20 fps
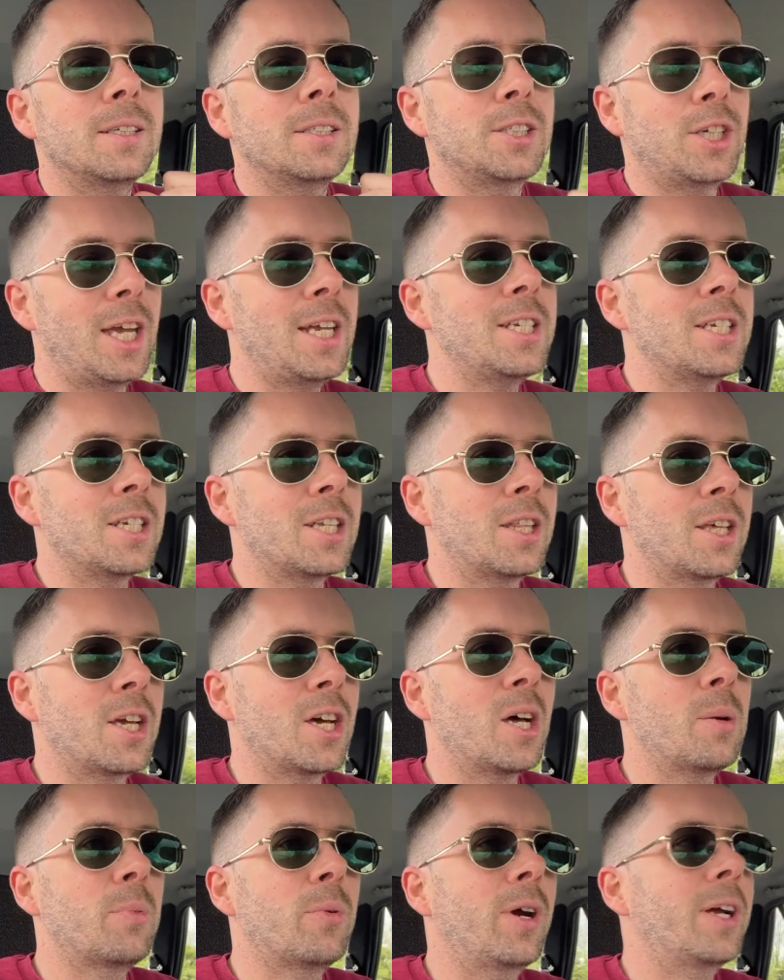changes to the
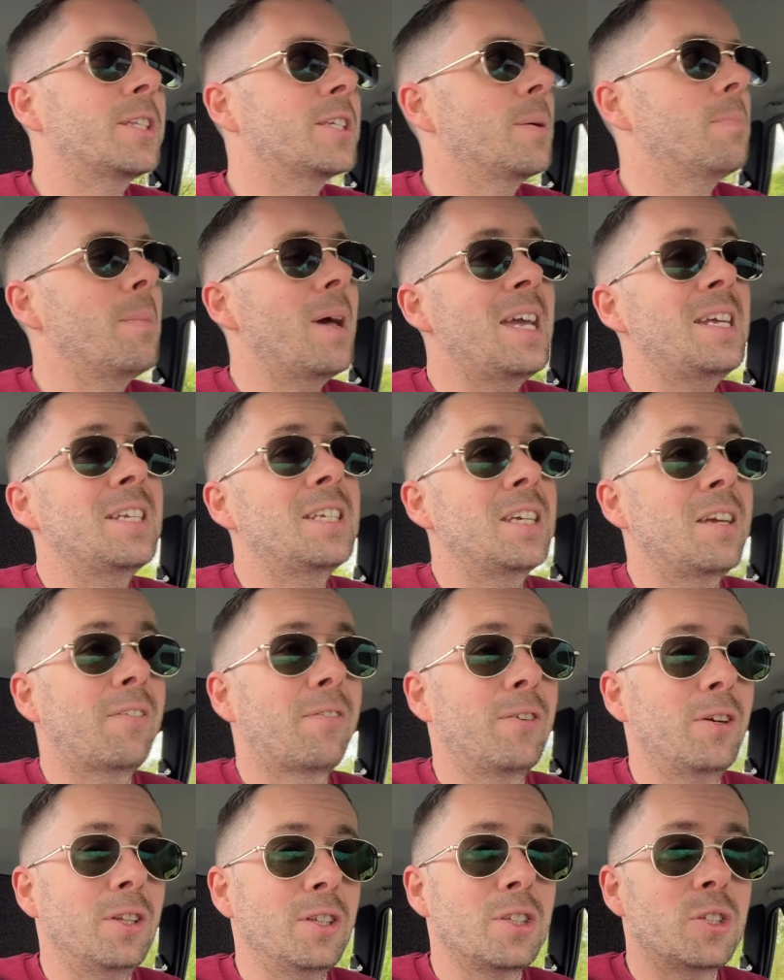carburettor made a
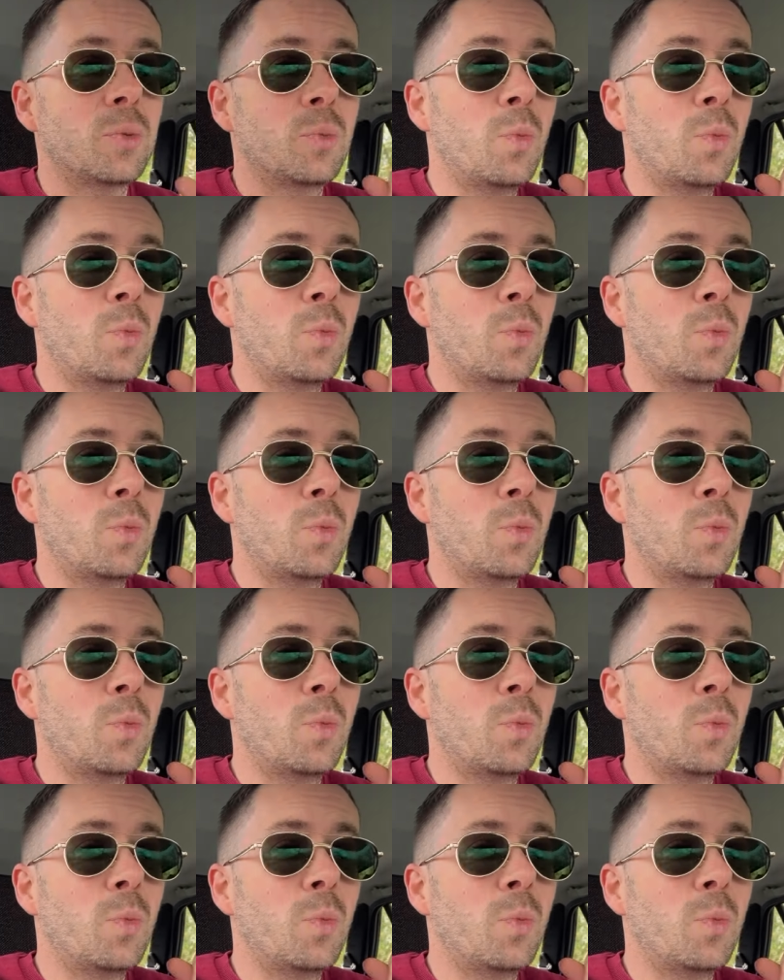difference?